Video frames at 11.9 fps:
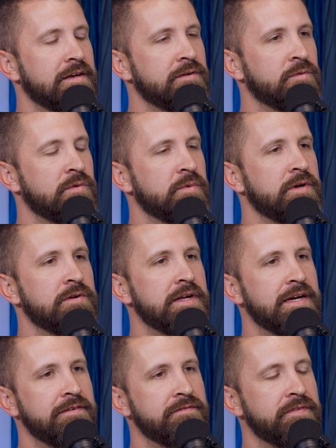we don't
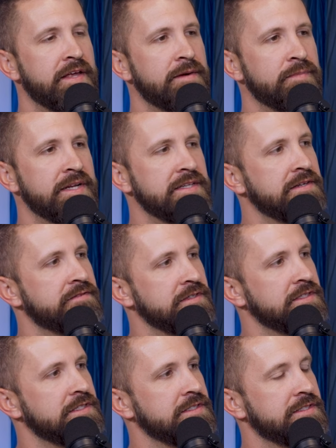have that many
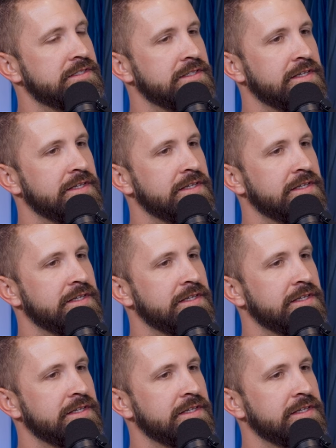differences